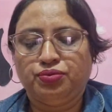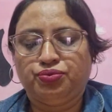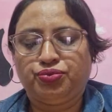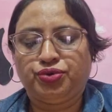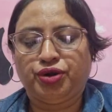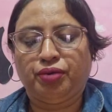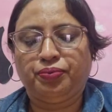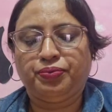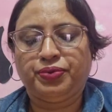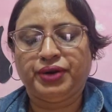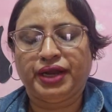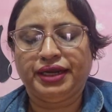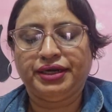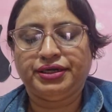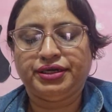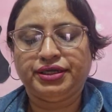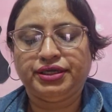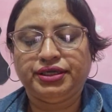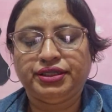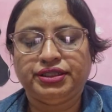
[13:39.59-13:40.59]

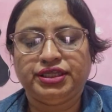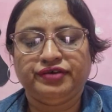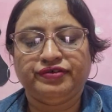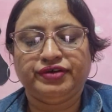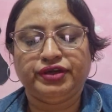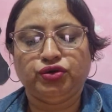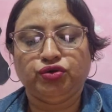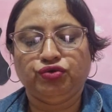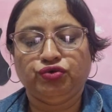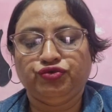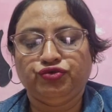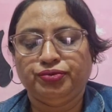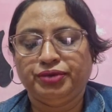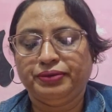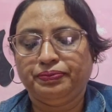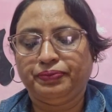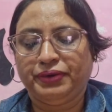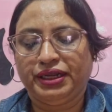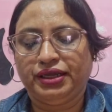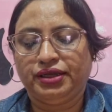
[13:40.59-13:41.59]
propriety. There were no
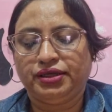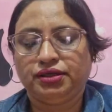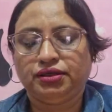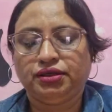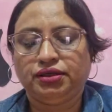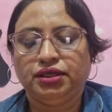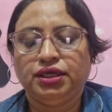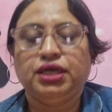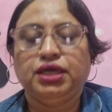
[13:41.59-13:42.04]
women player.